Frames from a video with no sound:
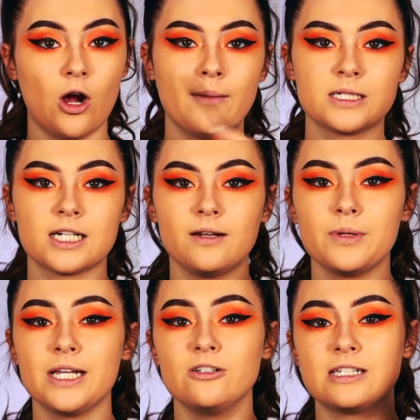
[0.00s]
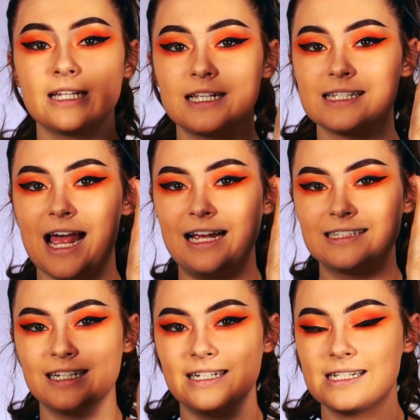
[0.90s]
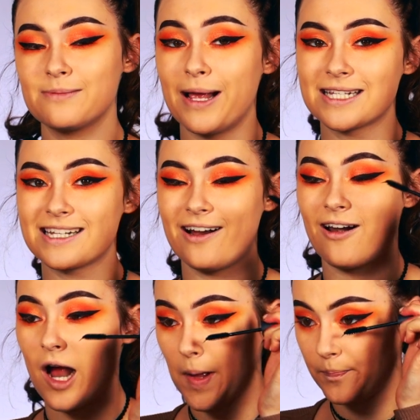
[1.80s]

I'm just gonna be using this Essence mascara.